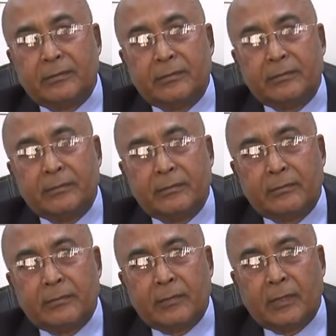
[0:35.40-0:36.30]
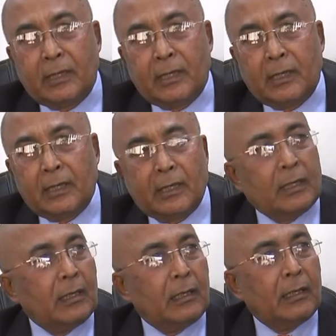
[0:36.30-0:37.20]

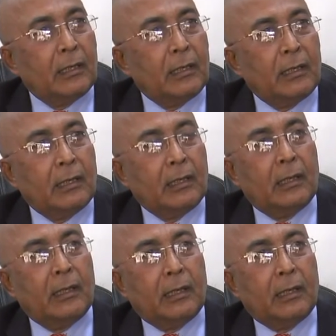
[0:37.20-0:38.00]
Nothing is said.